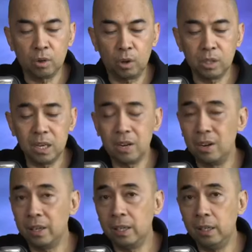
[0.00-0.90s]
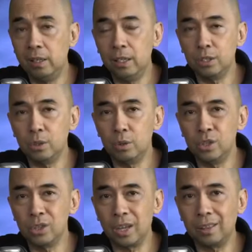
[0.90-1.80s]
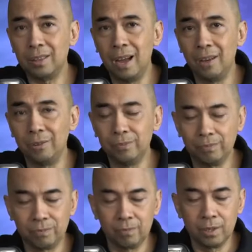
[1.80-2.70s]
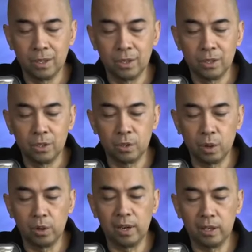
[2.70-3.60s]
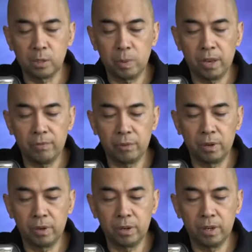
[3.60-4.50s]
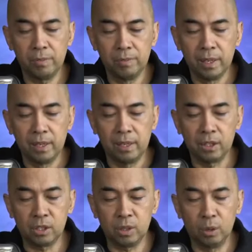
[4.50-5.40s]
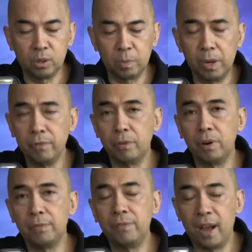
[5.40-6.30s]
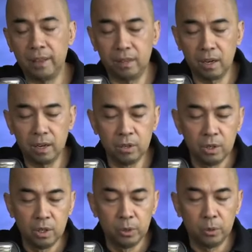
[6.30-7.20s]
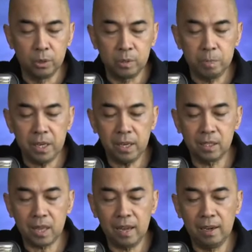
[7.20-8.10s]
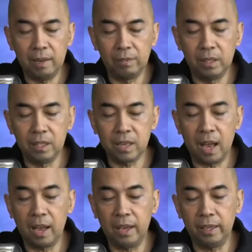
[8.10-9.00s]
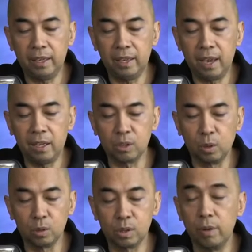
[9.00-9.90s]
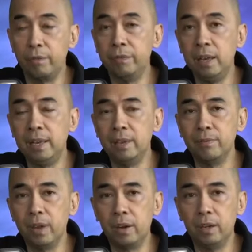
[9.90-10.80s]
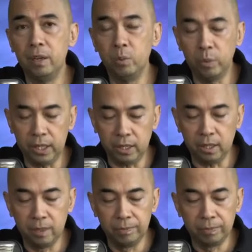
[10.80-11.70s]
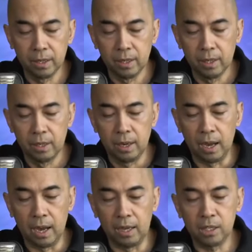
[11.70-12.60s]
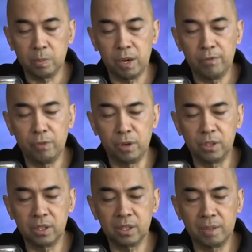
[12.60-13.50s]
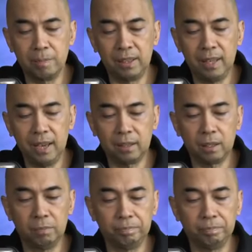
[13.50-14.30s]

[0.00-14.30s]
causing her kidneys to shut down. So let us pray for her. Let's also pray for her father, whose PSA level is high and is also feeling very weak. Let's pray for Sister Badette,